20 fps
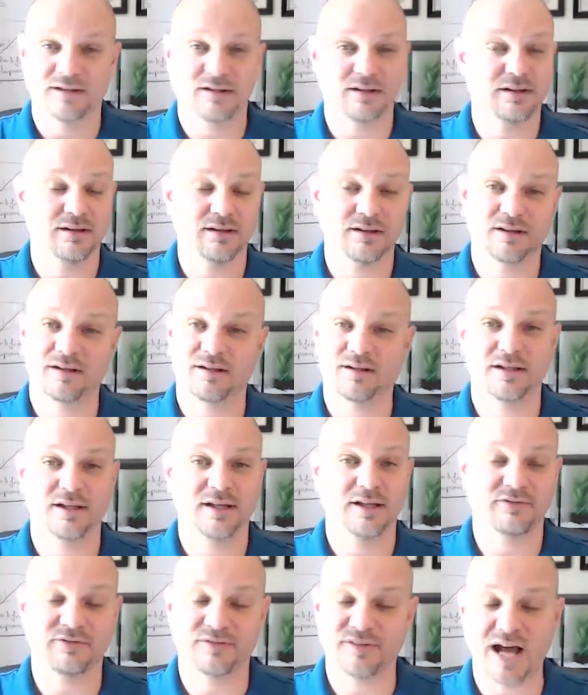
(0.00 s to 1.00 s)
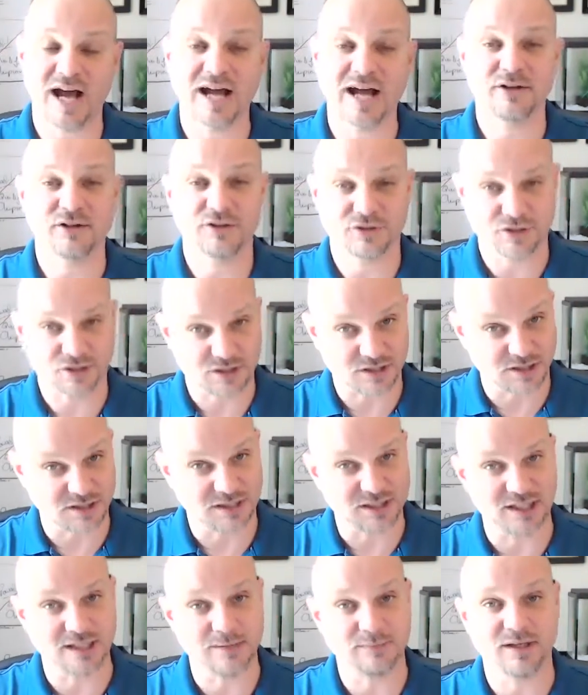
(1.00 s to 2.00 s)
If not, you're just going
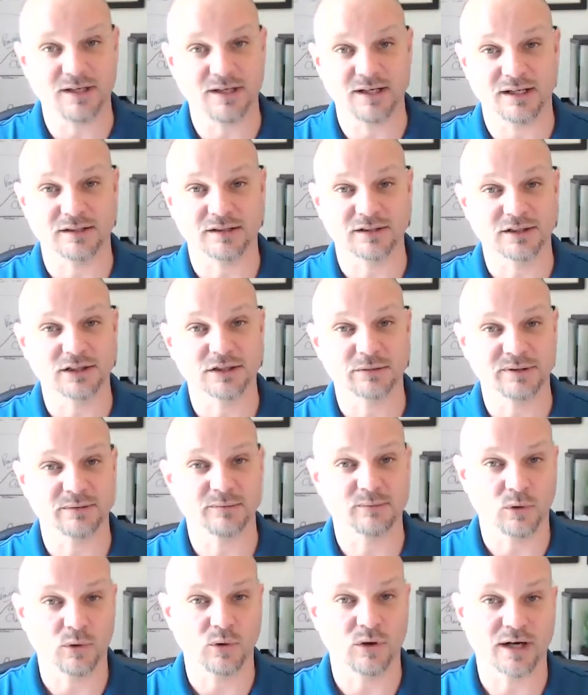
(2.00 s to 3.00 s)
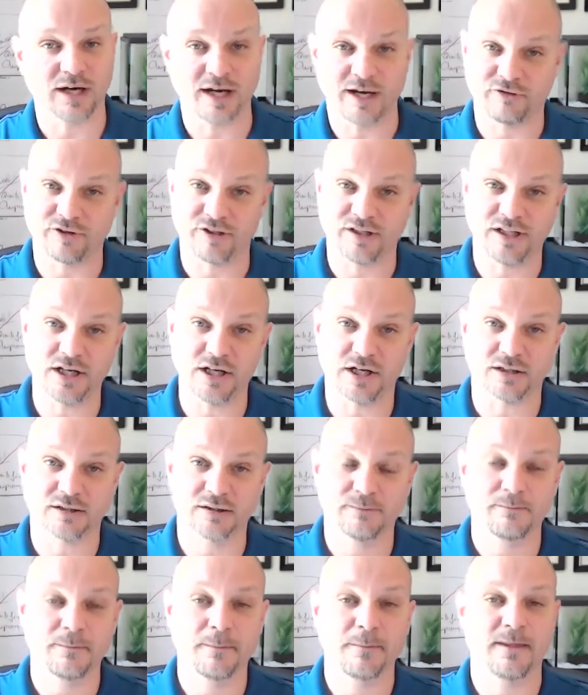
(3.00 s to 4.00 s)
to keep getting a little bit more every year.
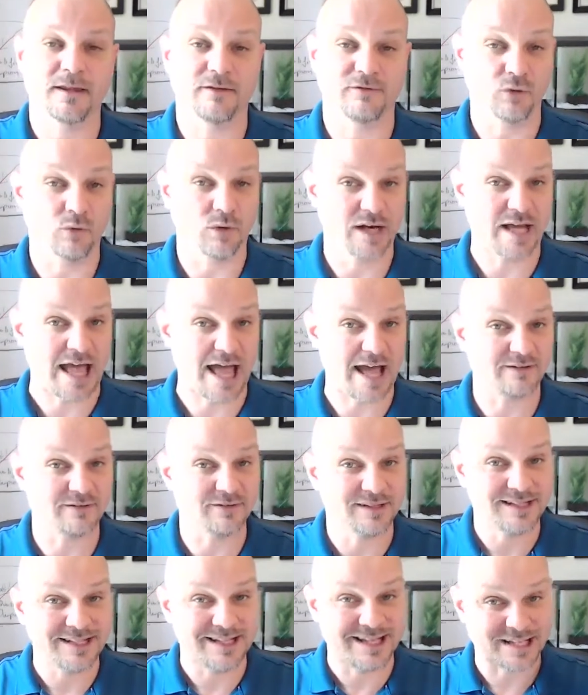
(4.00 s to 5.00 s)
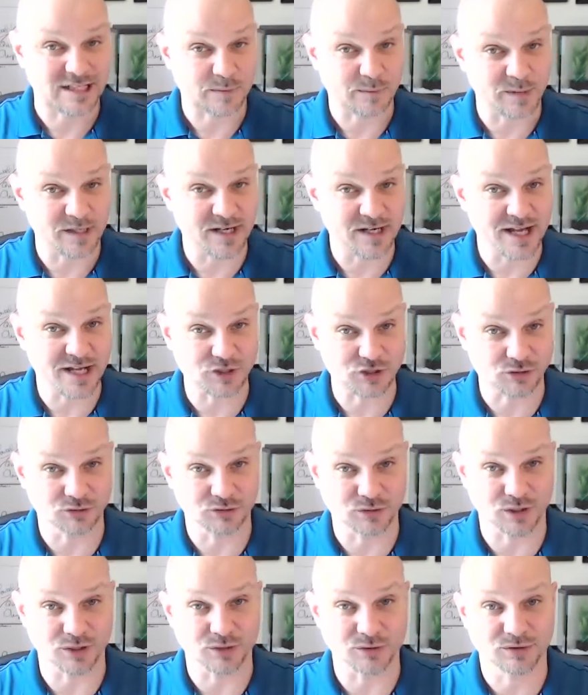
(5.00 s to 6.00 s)
If you want to have exponential
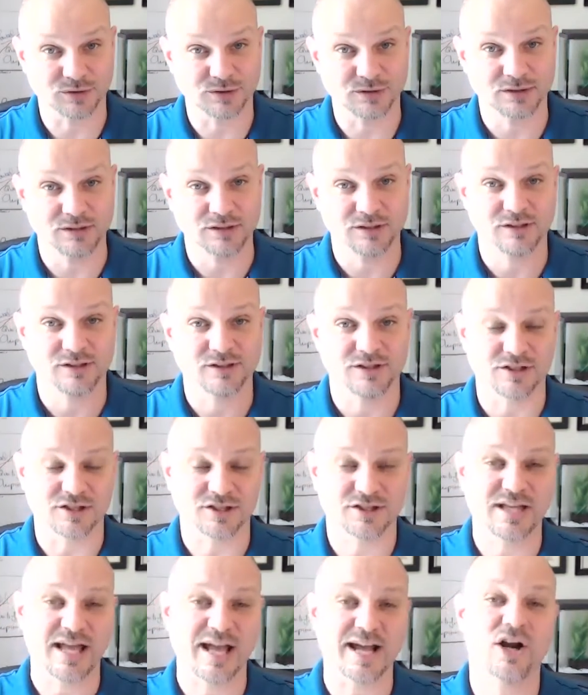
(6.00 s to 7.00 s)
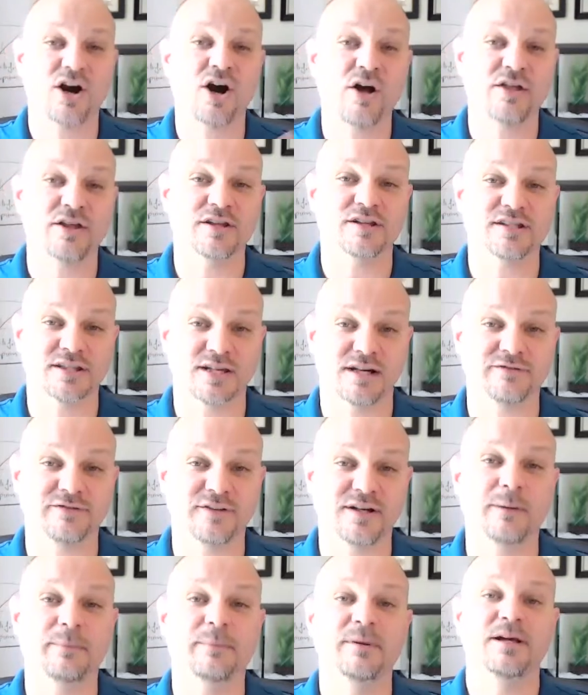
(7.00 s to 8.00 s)
growth, you stack all this stuff
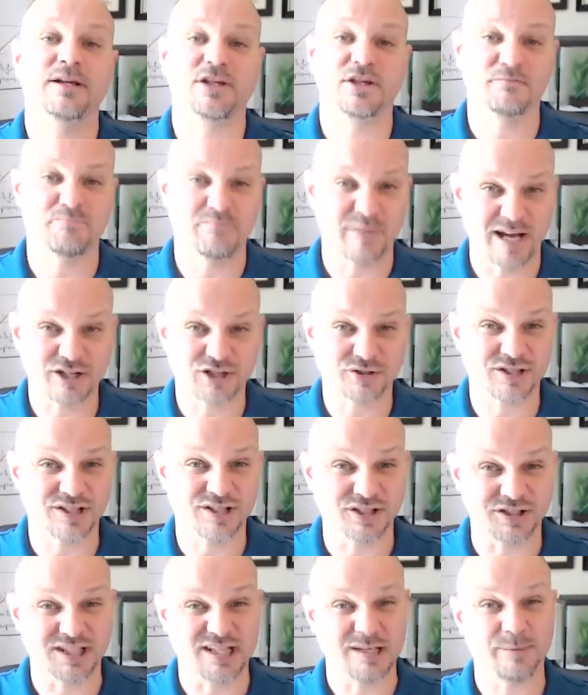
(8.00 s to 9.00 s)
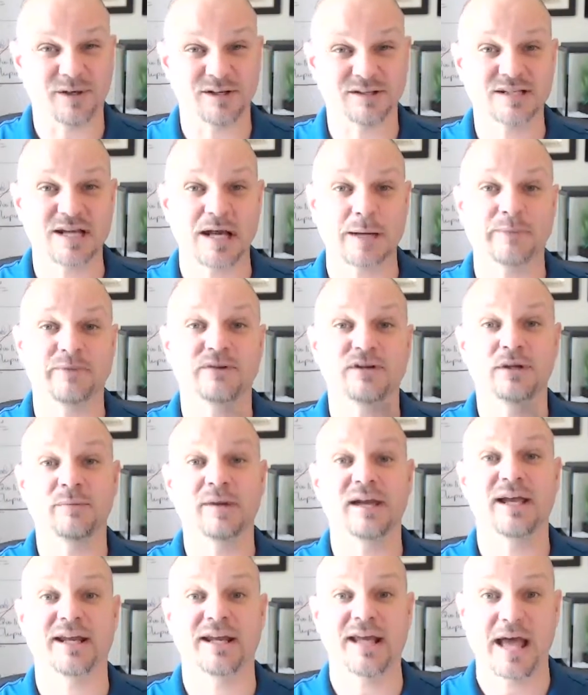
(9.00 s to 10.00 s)
up, you measure it, you keep on top of it, and you
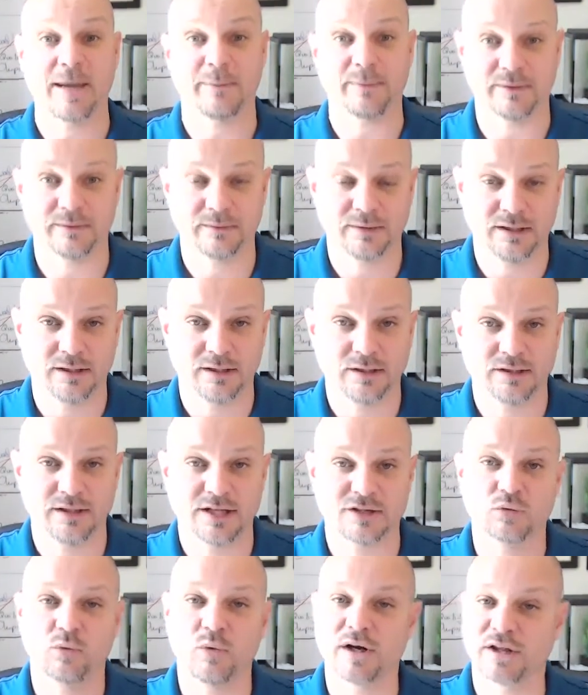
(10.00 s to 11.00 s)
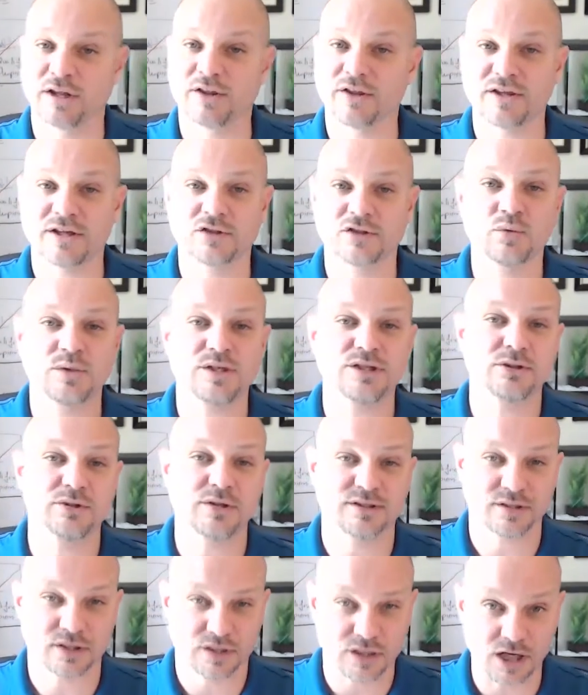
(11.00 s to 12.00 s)
make it happen. That's one of the things we do
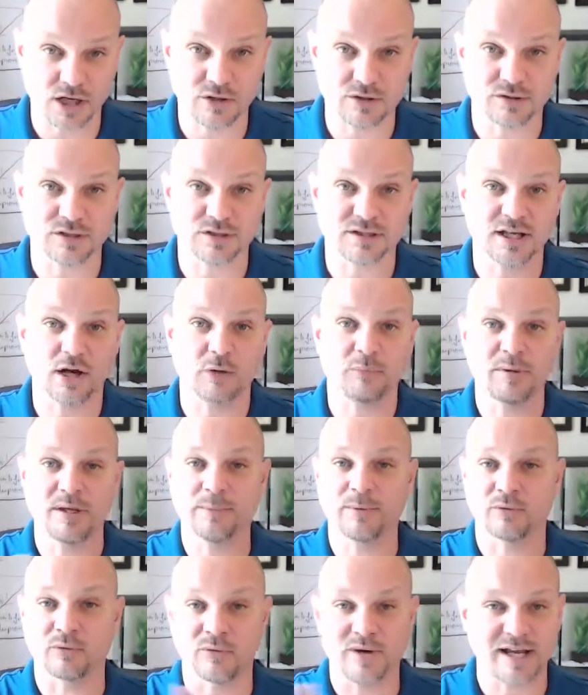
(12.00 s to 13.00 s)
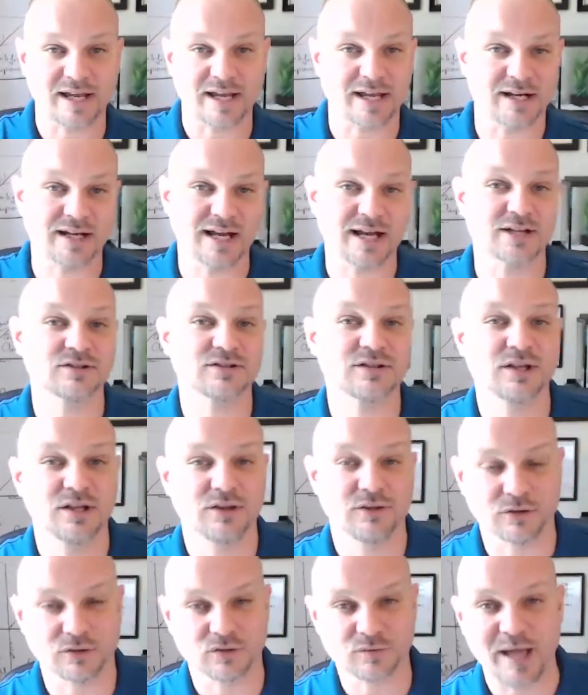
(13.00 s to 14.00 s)
as a coach, is help people recognize
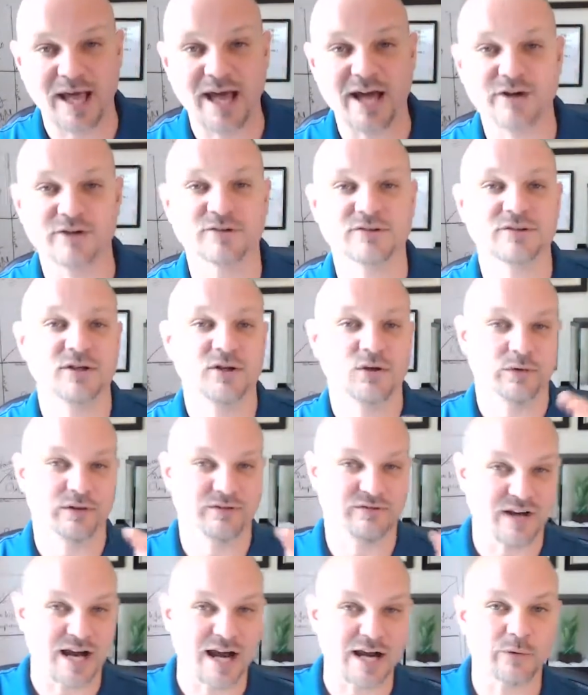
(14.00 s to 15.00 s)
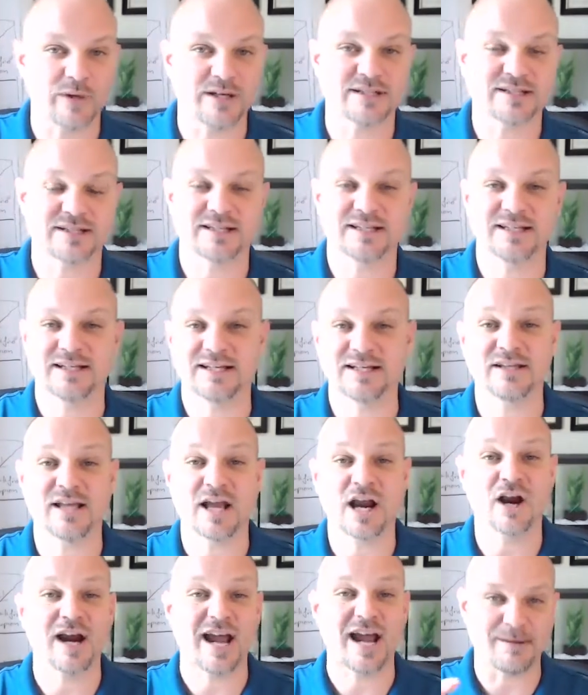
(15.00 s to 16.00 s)
those patterns. We find ways to get in
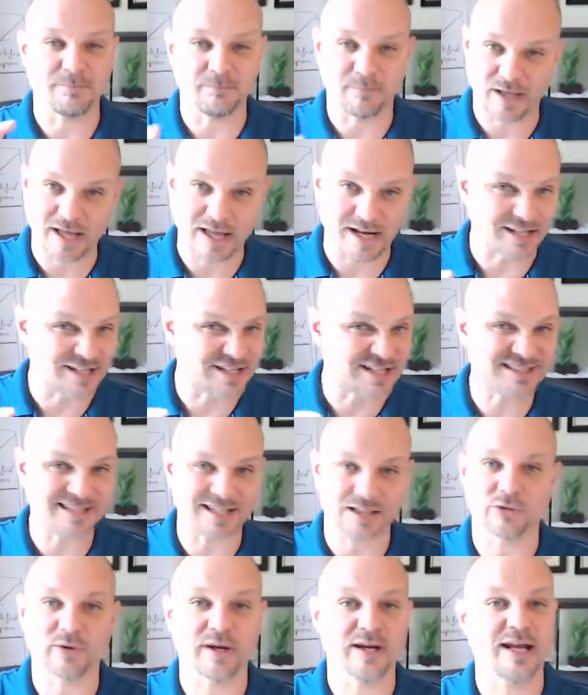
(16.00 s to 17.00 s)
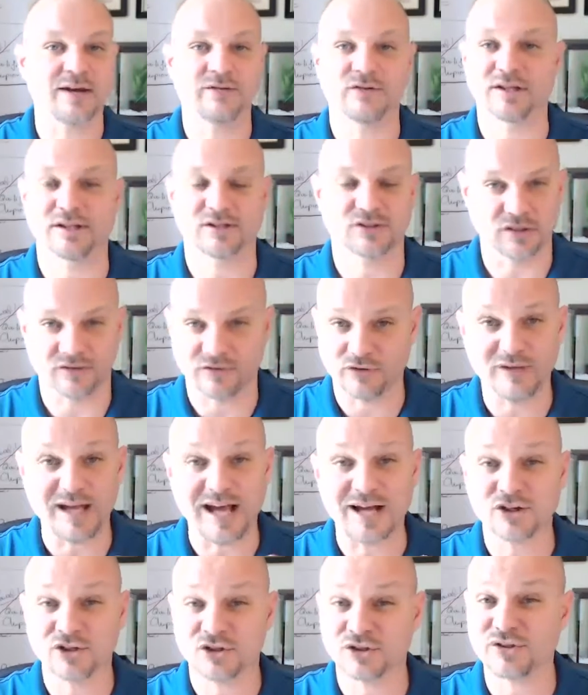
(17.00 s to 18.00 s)
there and accelerate everything. So if you've
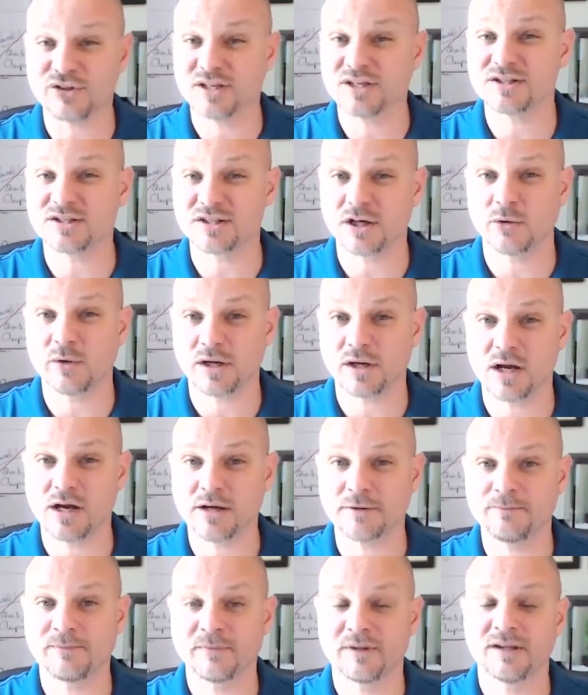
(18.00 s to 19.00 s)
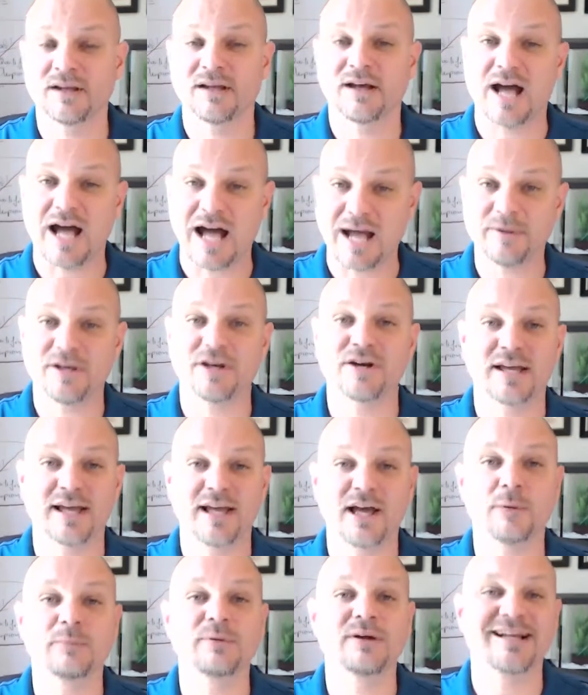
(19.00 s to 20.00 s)
got good things going on, I'm here to
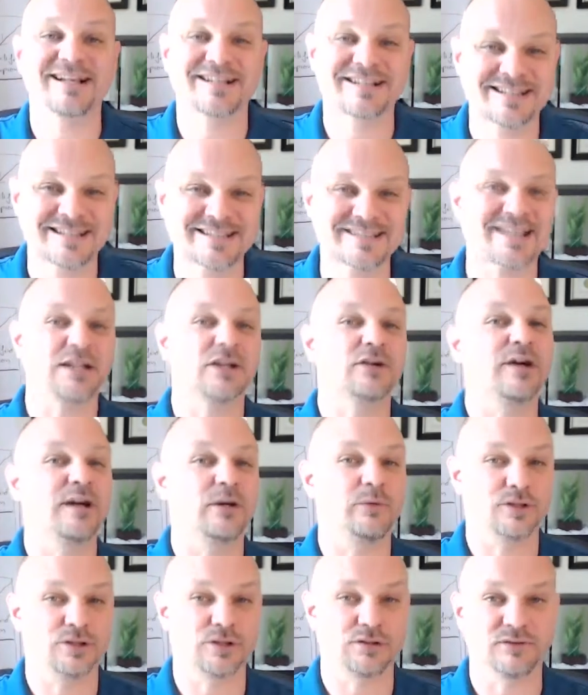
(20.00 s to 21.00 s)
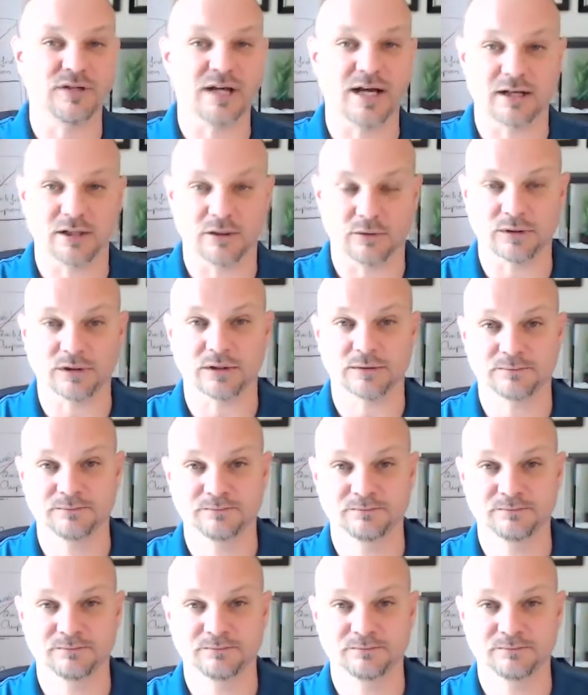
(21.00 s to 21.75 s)
help accelerate what you've got going on.